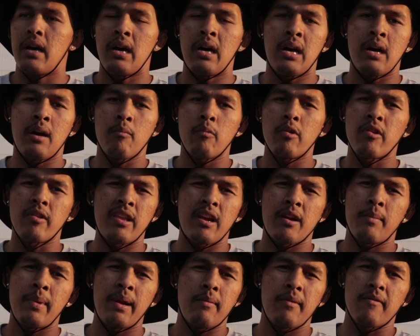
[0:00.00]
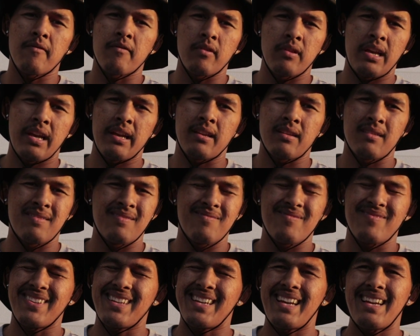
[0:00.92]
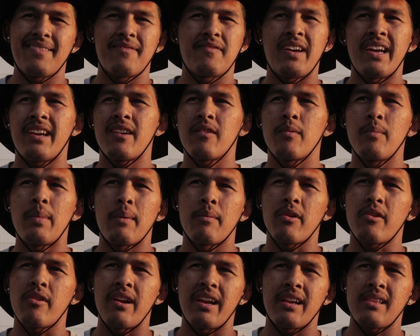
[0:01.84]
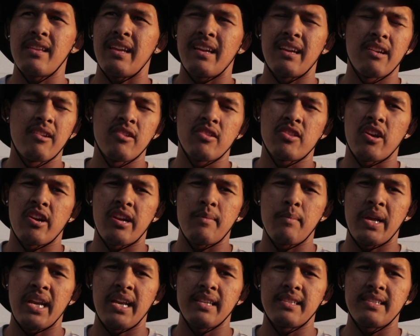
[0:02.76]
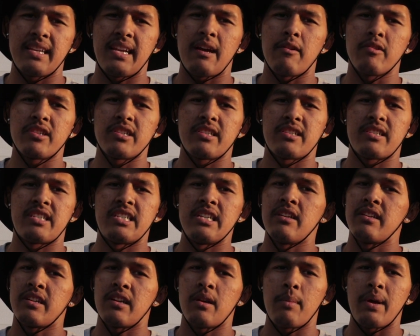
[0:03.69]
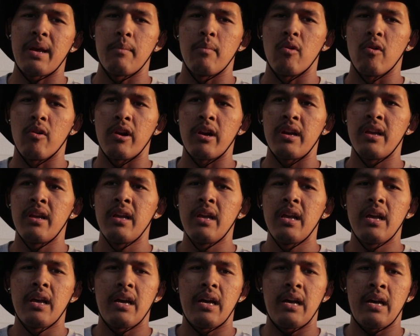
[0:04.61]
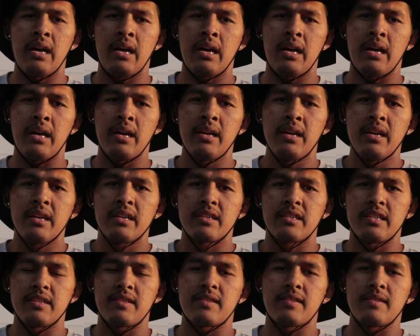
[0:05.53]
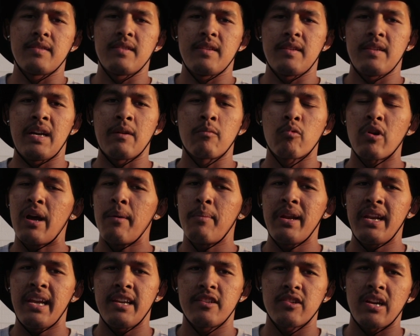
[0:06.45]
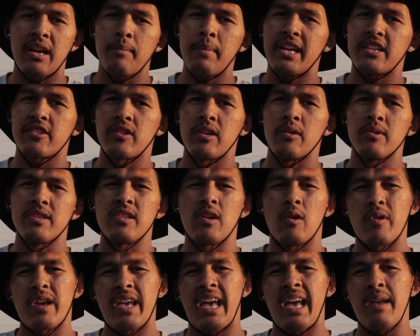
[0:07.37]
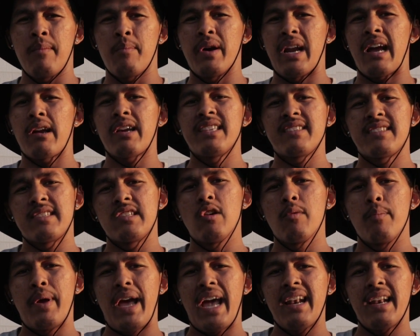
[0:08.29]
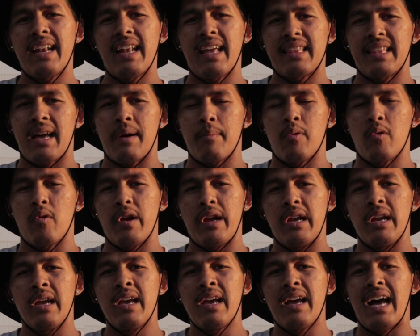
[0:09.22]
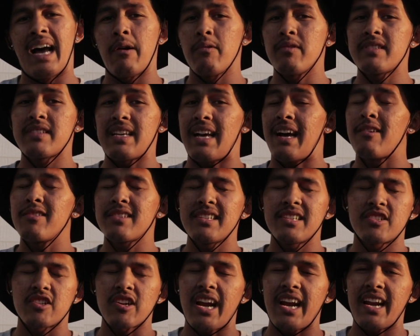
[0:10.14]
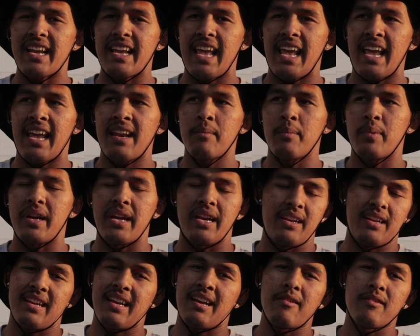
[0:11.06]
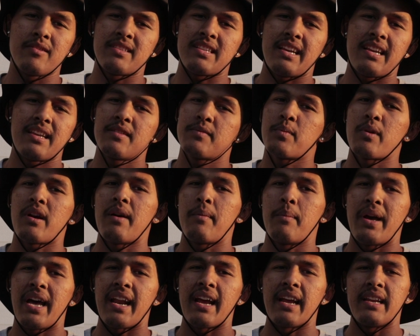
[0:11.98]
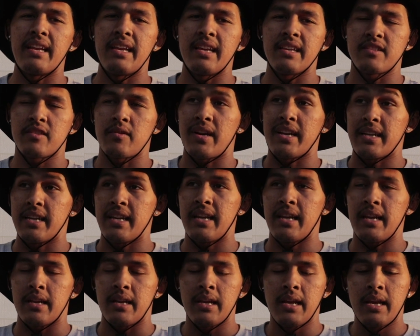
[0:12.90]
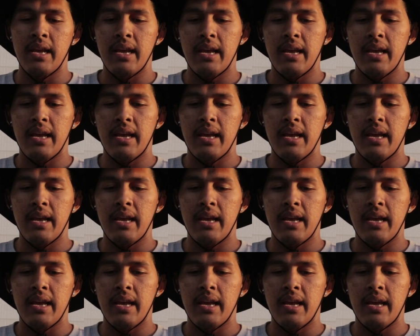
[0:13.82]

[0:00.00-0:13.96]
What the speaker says: We were there maybe for like, if I can remember correctly, like another 30 minutes, and I was just chilling on my board, just rubbing it, trying to make sure it was okay, but I could still bend it at that point. I was gonna try it again, but I was like, it's probably a bad idea, so I didn't.